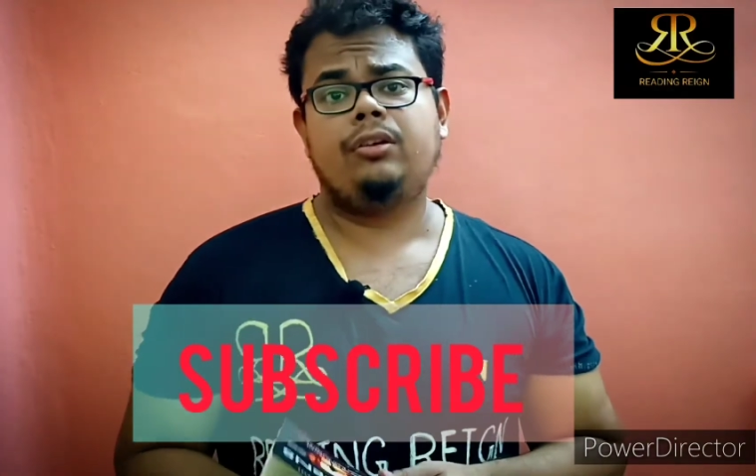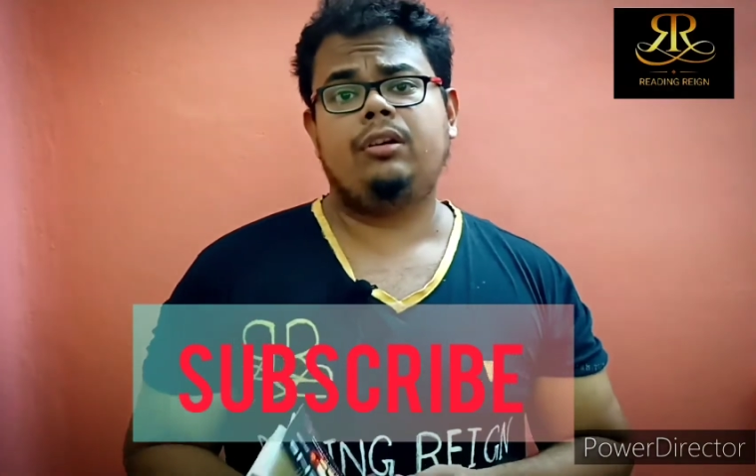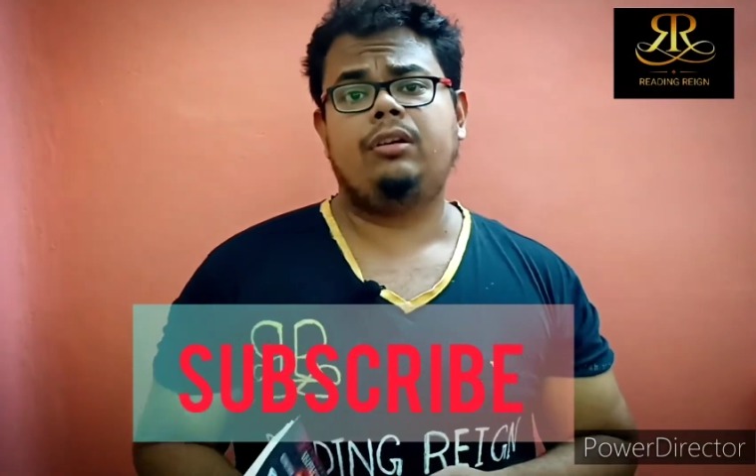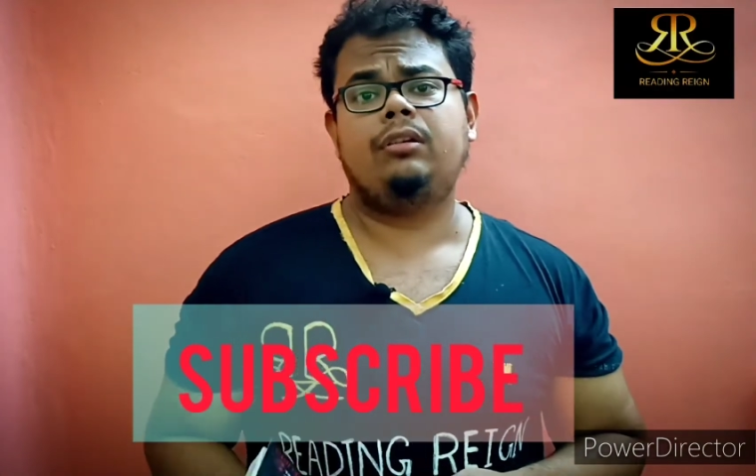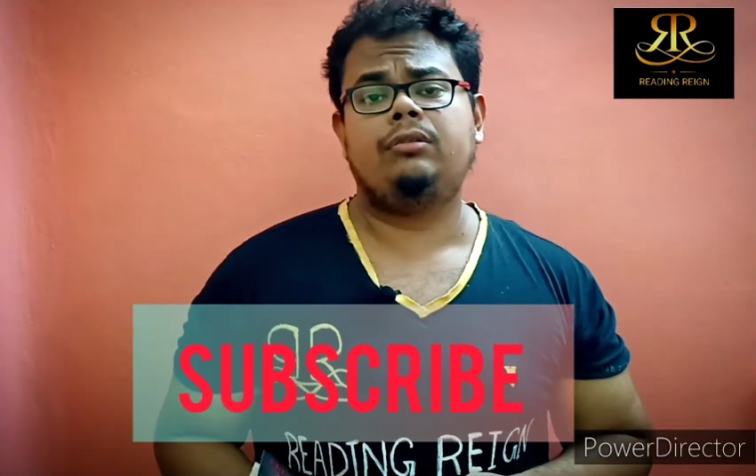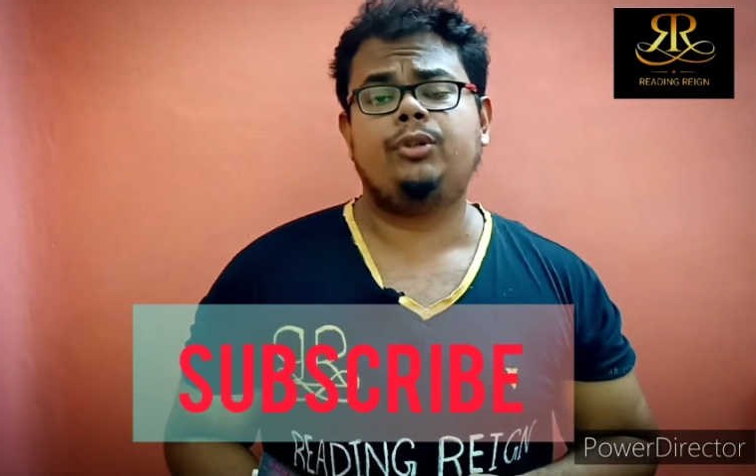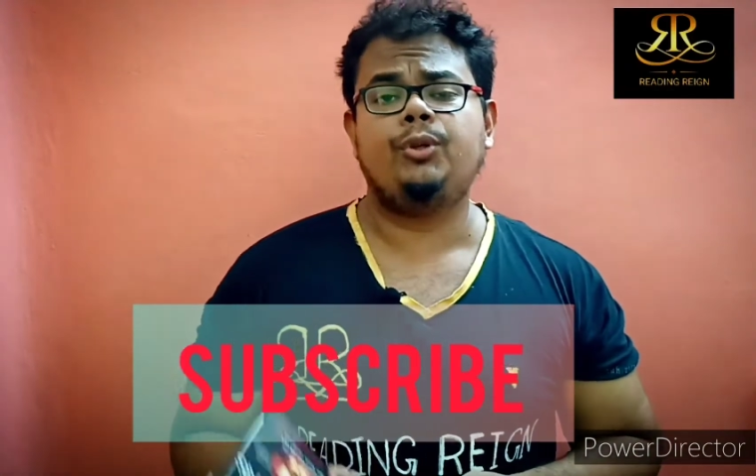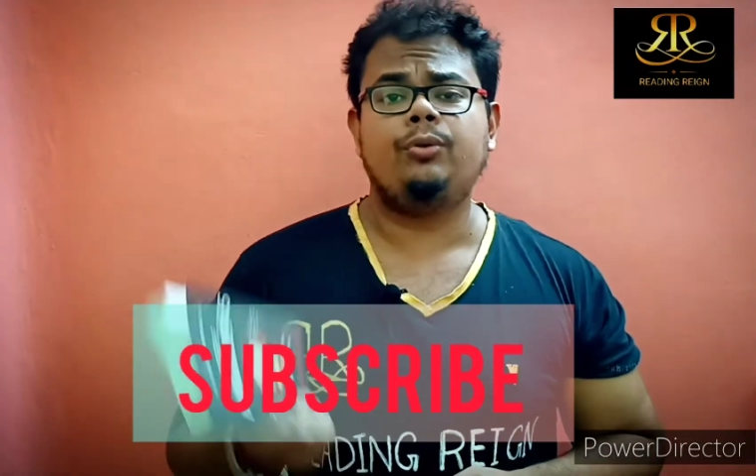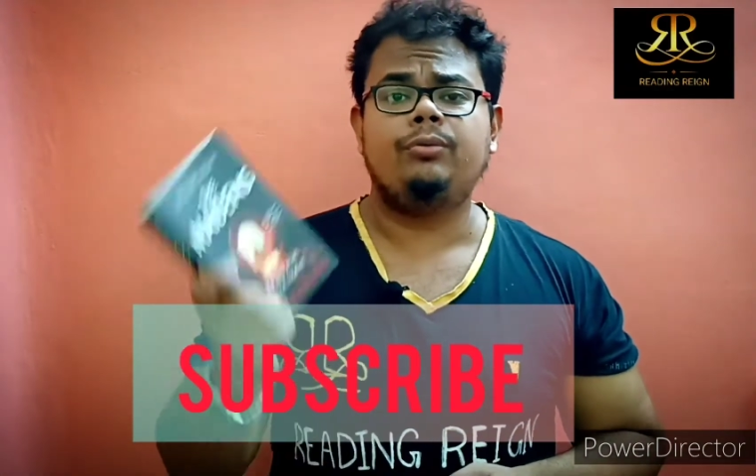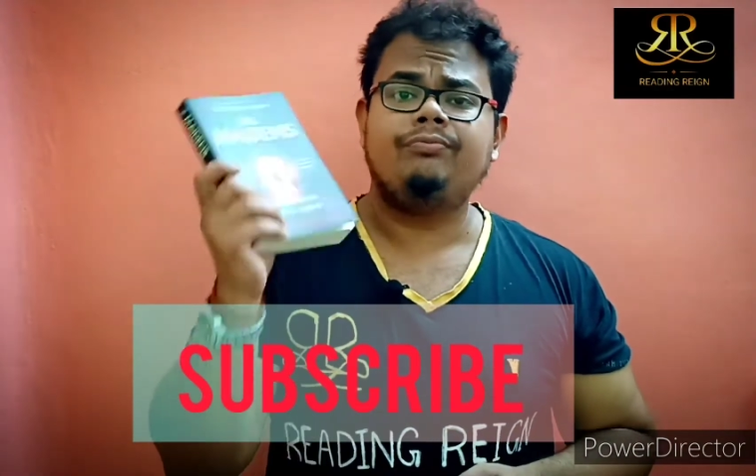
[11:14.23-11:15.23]

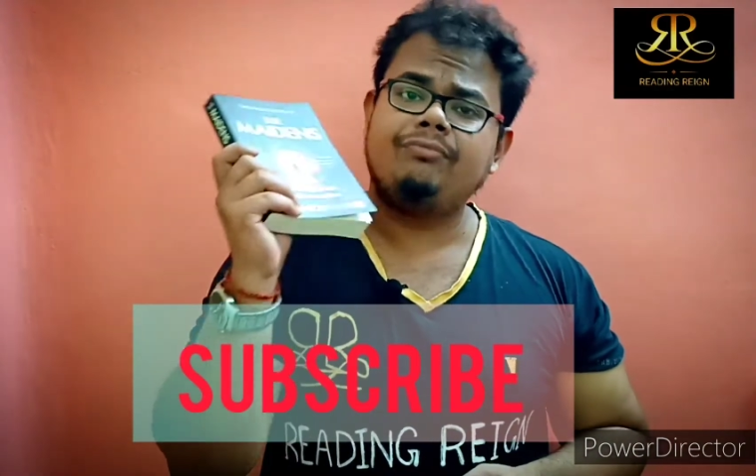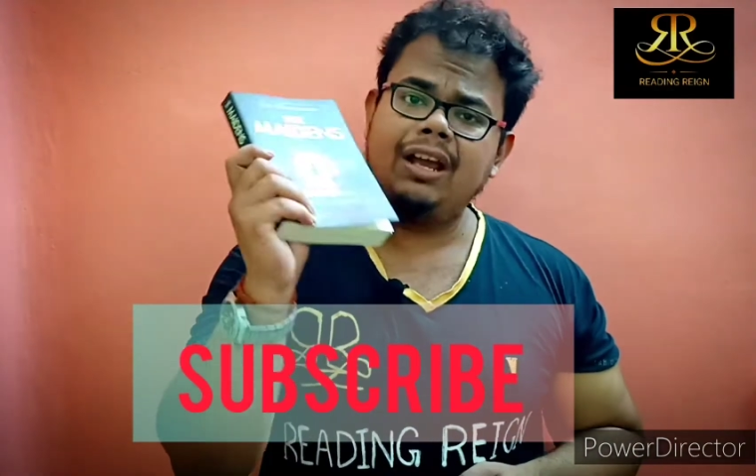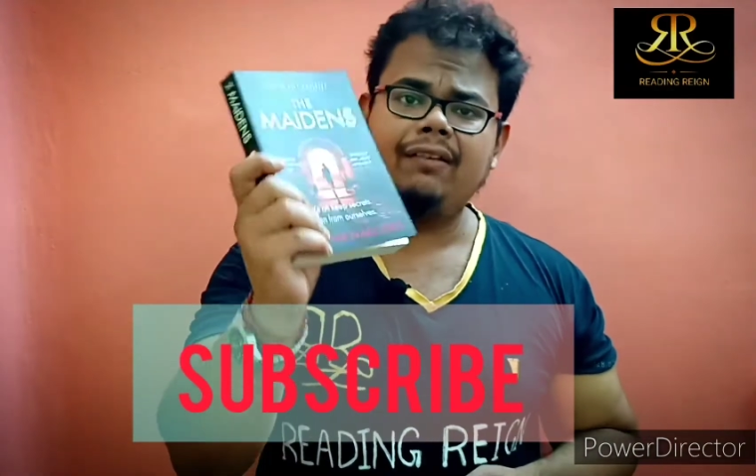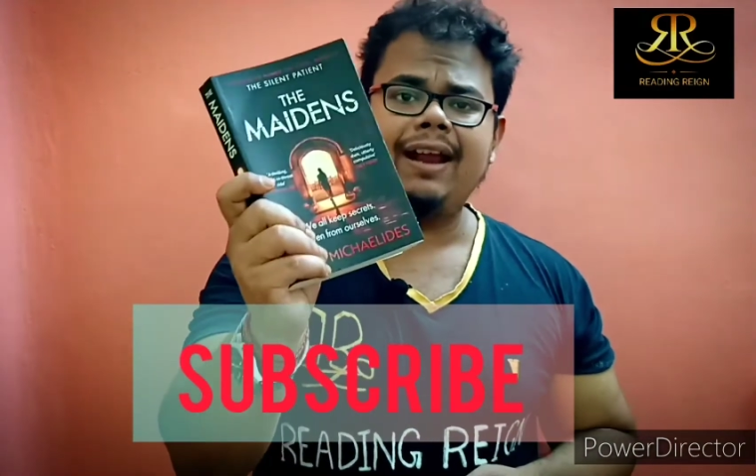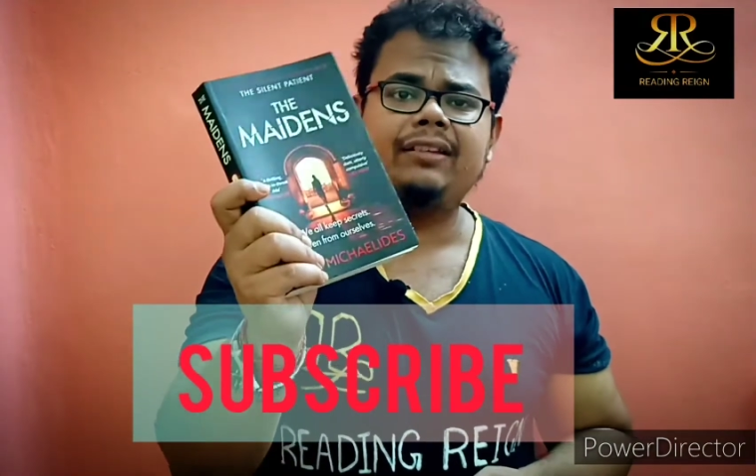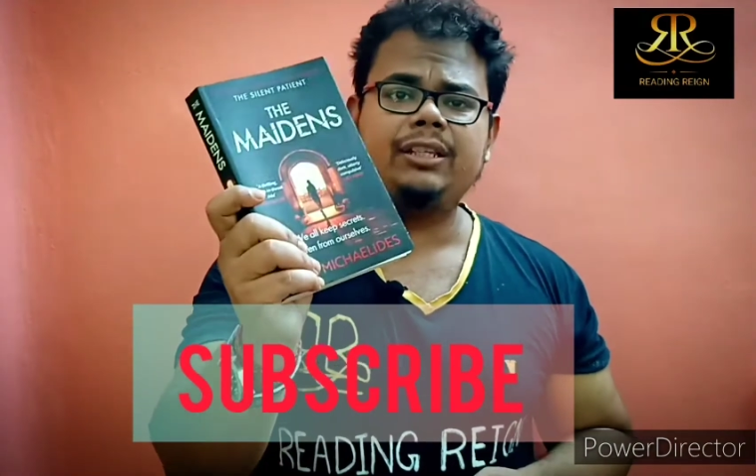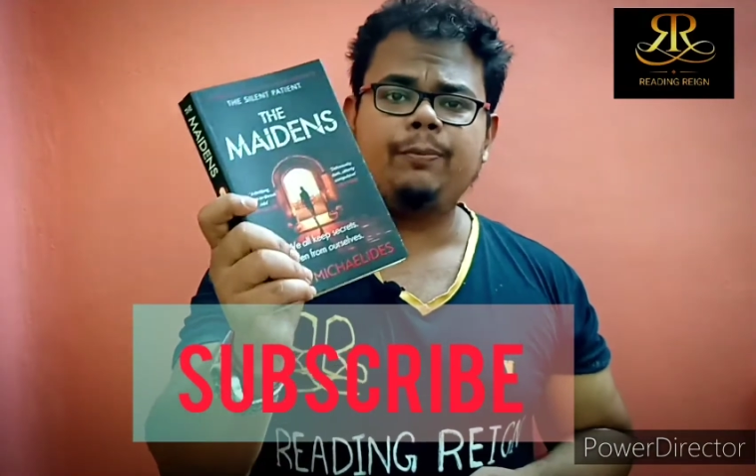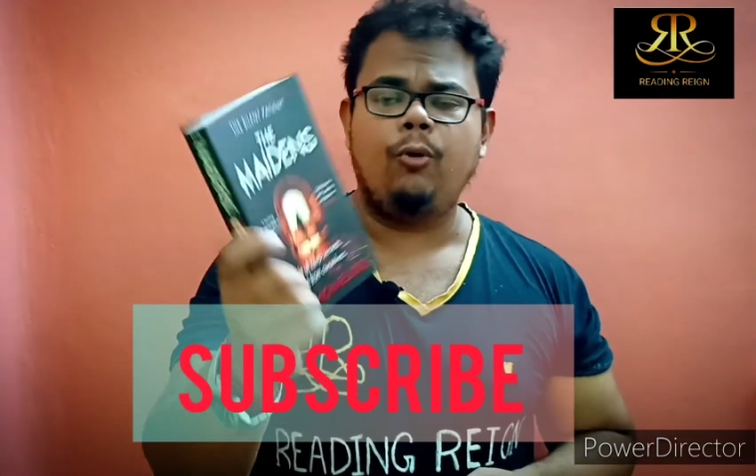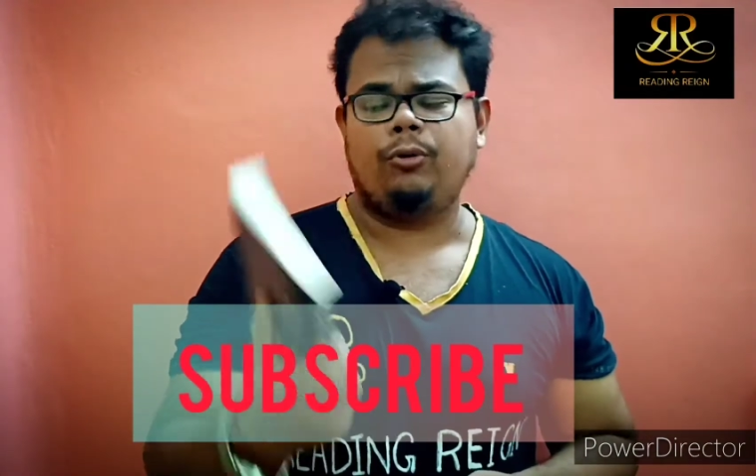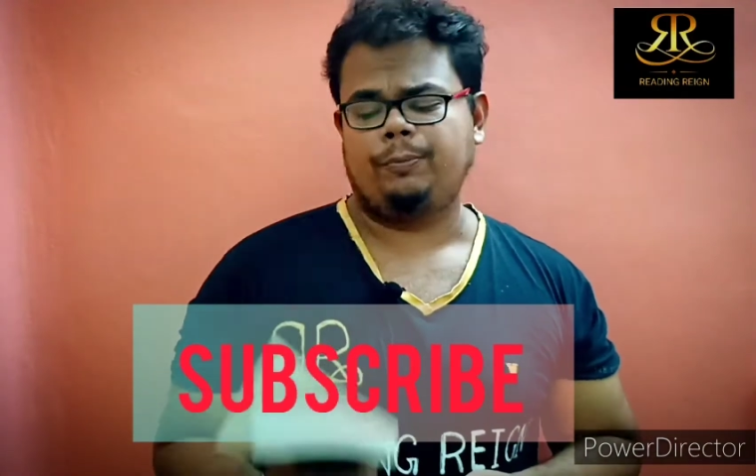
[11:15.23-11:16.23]
to write this
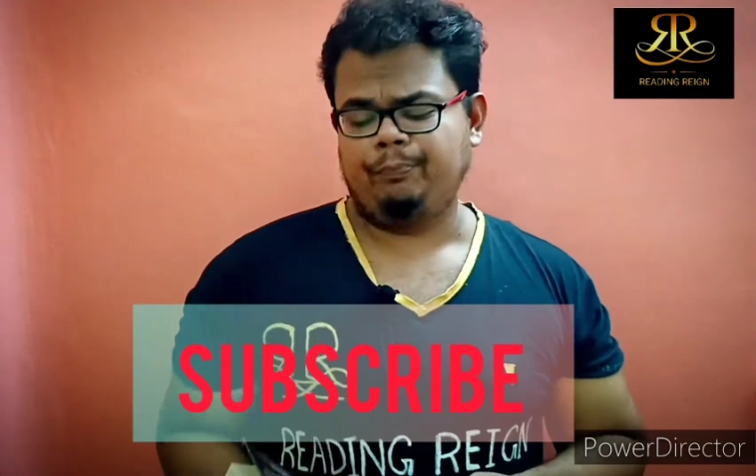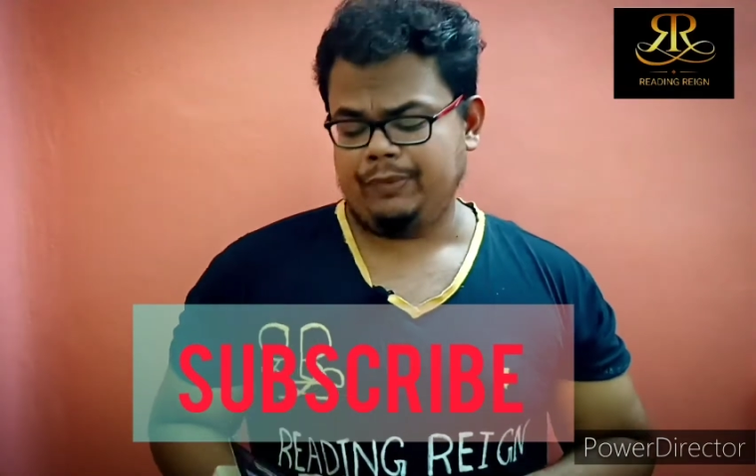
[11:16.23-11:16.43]
book.